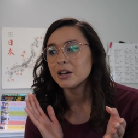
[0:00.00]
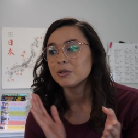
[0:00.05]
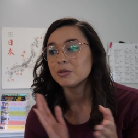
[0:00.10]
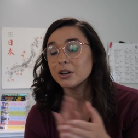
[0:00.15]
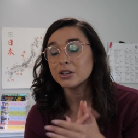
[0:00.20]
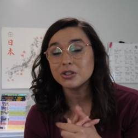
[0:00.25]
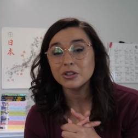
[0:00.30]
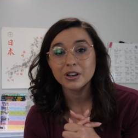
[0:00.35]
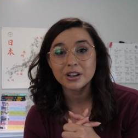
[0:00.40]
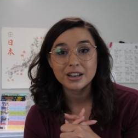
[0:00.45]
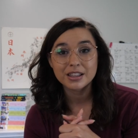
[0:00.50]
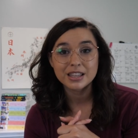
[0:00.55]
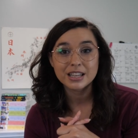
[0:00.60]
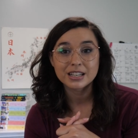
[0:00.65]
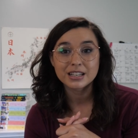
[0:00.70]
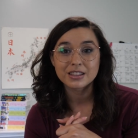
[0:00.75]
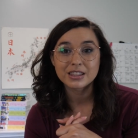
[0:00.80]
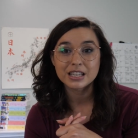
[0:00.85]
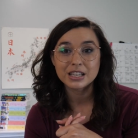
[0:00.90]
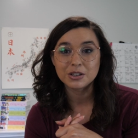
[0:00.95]
Restaurant at the
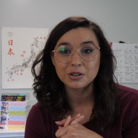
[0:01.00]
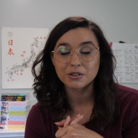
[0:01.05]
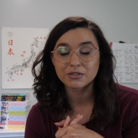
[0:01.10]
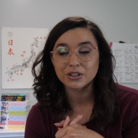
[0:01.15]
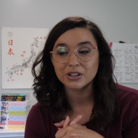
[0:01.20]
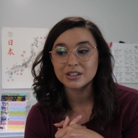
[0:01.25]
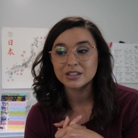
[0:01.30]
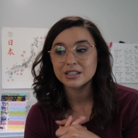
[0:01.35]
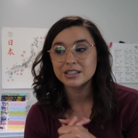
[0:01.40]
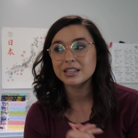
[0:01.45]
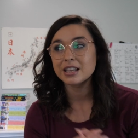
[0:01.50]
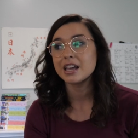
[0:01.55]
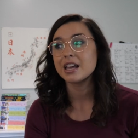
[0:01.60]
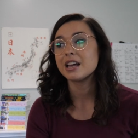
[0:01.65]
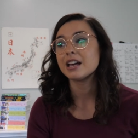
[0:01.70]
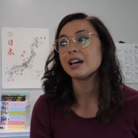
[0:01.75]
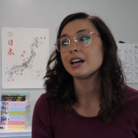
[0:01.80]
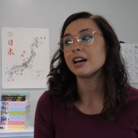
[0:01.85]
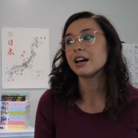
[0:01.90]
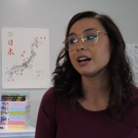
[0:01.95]
End of the Universe
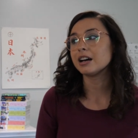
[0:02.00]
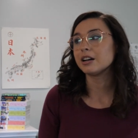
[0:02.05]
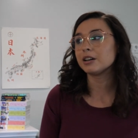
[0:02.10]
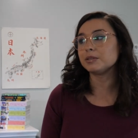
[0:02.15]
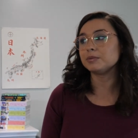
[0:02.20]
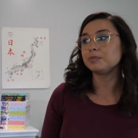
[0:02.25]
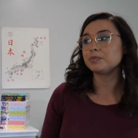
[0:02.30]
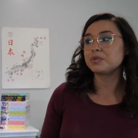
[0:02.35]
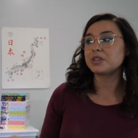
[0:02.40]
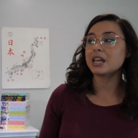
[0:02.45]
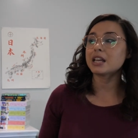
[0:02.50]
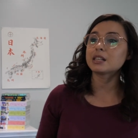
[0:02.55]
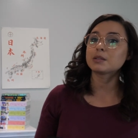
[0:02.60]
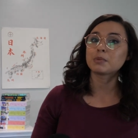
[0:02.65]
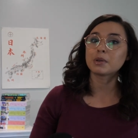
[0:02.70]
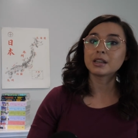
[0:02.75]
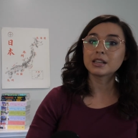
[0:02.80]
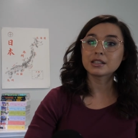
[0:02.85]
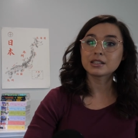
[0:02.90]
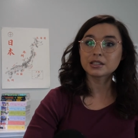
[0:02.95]
um, takes
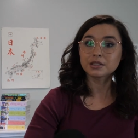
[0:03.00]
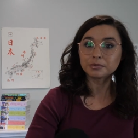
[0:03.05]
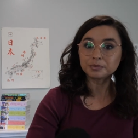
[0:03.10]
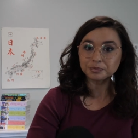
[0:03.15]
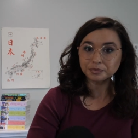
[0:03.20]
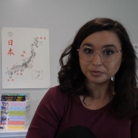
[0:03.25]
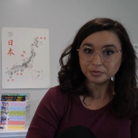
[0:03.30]
place